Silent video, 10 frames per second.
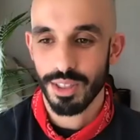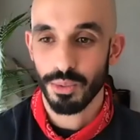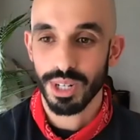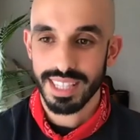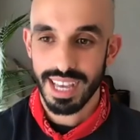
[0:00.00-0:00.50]

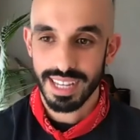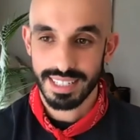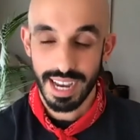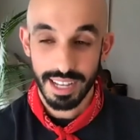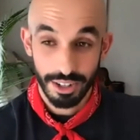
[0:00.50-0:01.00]
the work that
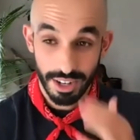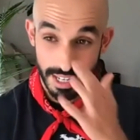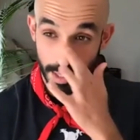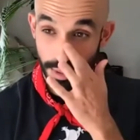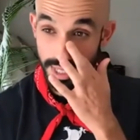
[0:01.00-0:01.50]
Tyler
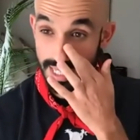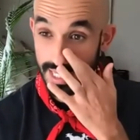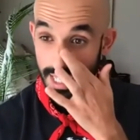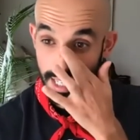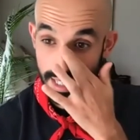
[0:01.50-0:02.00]
is
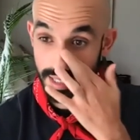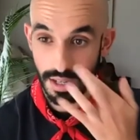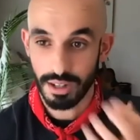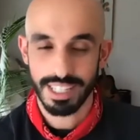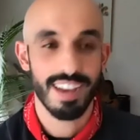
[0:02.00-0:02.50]
presenting is
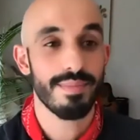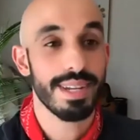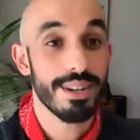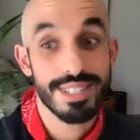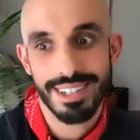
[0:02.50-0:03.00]
called, I have my
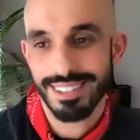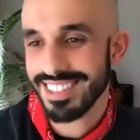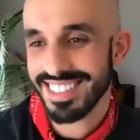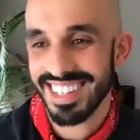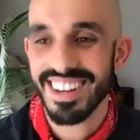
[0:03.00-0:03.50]
notes here on
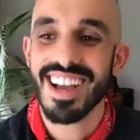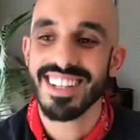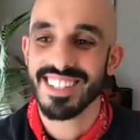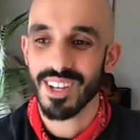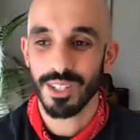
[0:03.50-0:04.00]
the side,
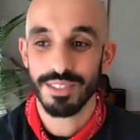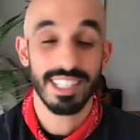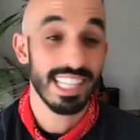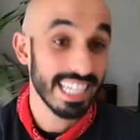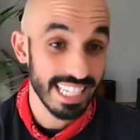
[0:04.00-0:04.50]
it's called
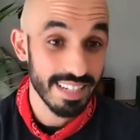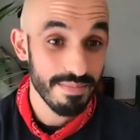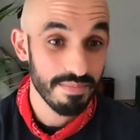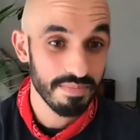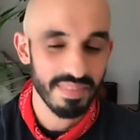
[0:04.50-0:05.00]

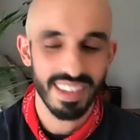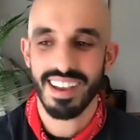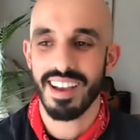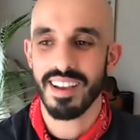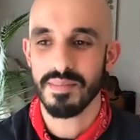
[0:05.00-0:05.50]
valIDity.
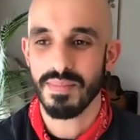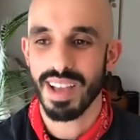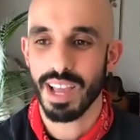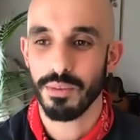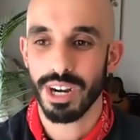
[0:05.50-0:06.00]

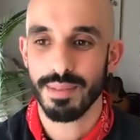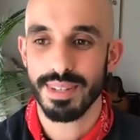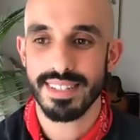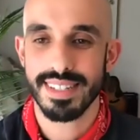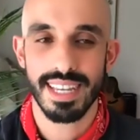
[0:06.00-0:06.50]
And we're gonna
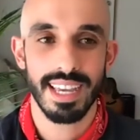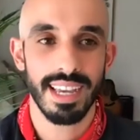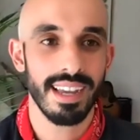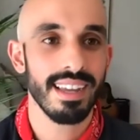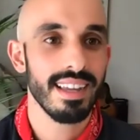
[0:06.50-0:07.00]
be
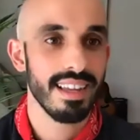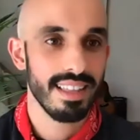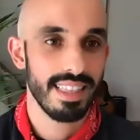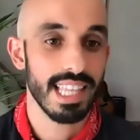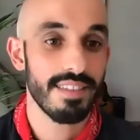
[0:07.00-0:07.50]
seeing
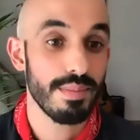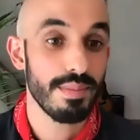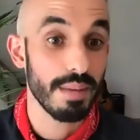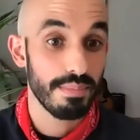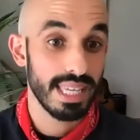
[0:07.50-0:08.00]
the
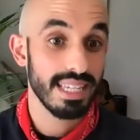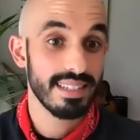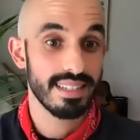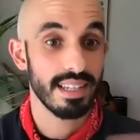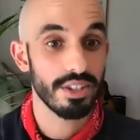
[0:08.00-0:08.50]
11-minute
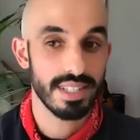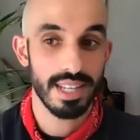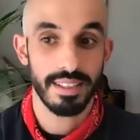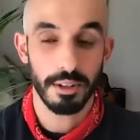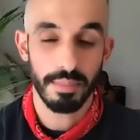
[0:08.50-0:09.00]
piece in
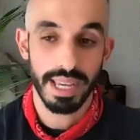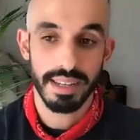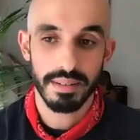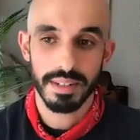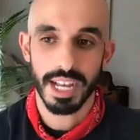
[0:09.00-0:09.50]
just a little
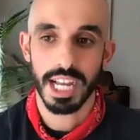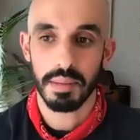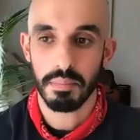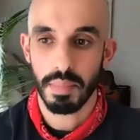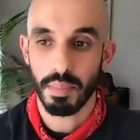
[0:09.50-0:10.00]
bit.
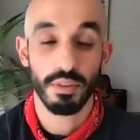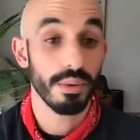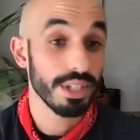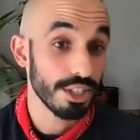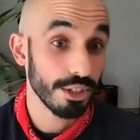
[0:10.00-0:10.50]

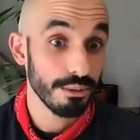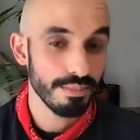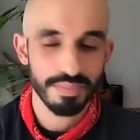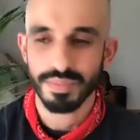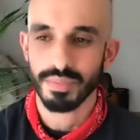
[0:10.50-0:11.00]
Before we
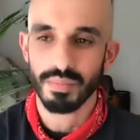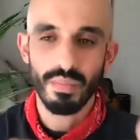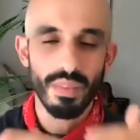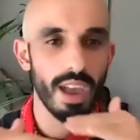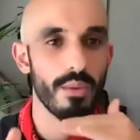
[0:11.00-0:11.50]
do,
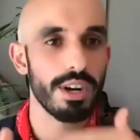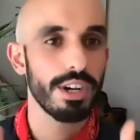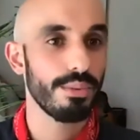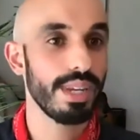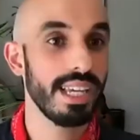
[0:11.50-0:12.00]
I wanted
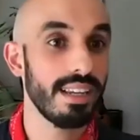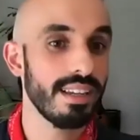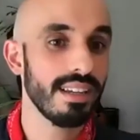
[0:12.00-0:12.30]
to read